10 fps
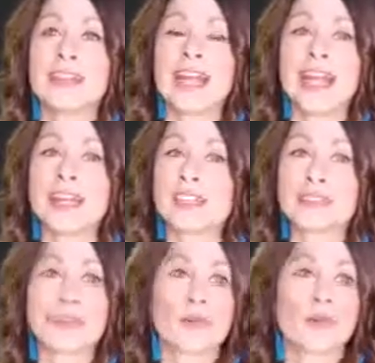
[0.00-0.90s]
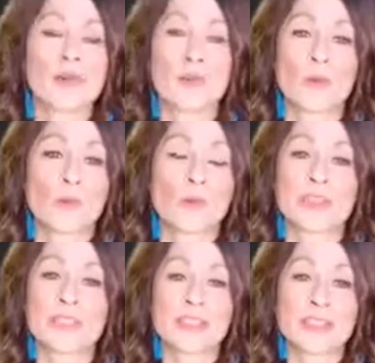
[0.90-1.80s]
And so
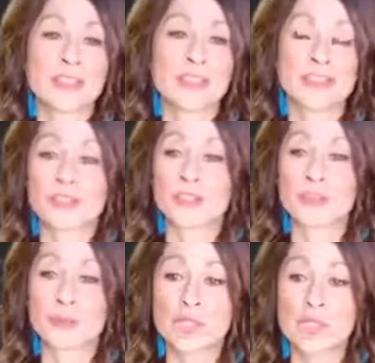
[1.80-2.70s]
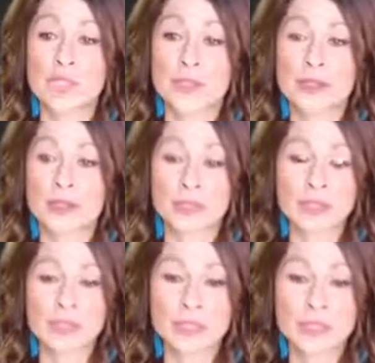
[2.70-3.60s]
Krista and I started reading that
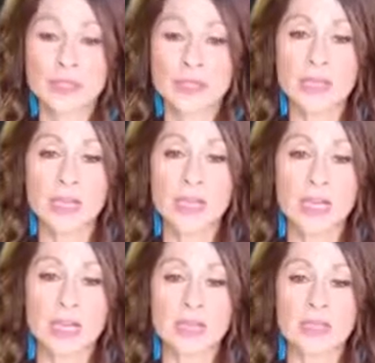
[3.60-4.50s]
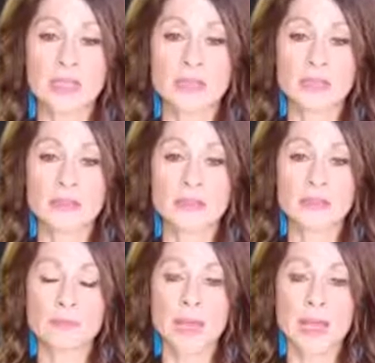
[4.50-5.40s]
book, and
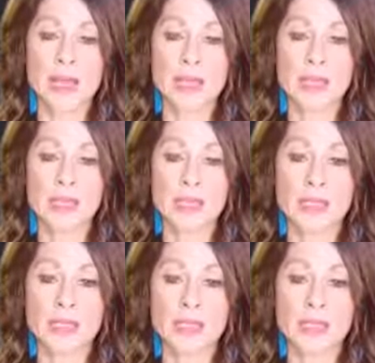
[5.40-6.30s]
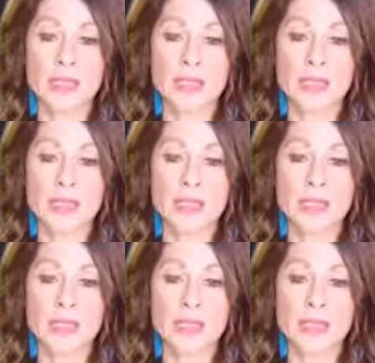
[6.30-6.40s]
I'll